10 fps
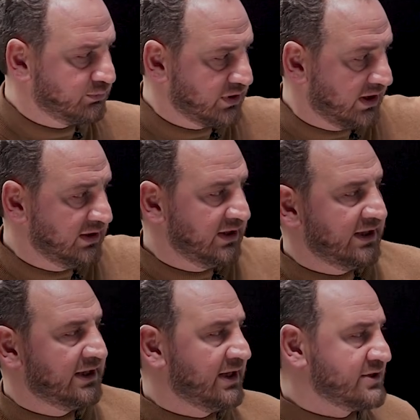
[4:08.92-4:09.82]

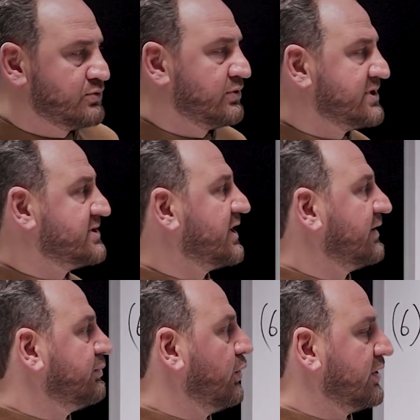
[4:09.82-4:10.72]
example from Surah
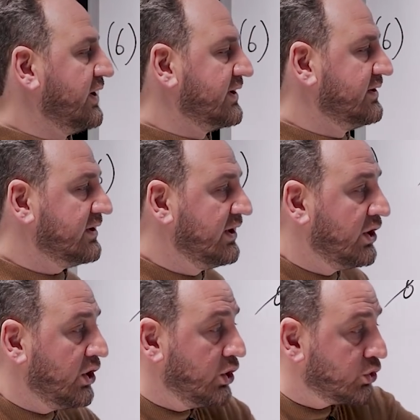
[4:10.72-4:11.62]
Al-Ikhlas.
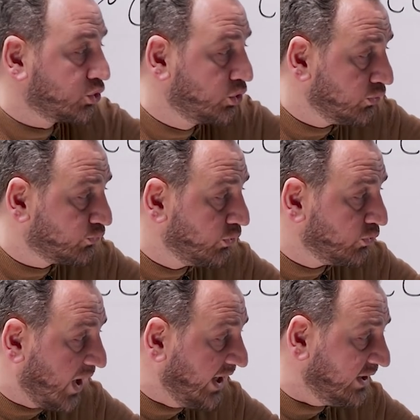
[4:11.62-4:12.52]

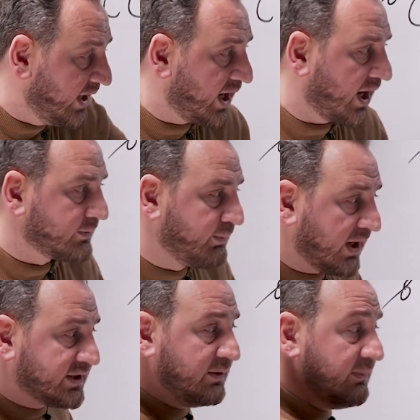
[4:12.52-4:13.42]
Kufuwan ahad. I
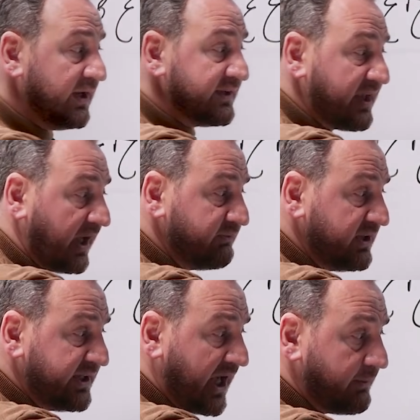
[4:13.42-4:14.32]
see a
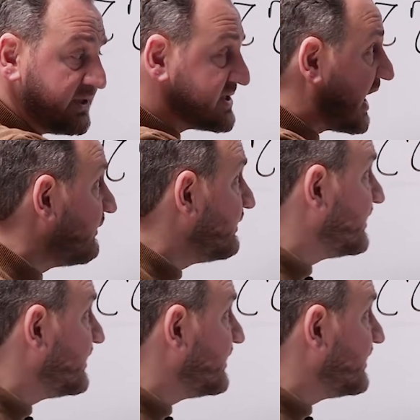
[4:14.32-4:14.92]
tanween, and after that,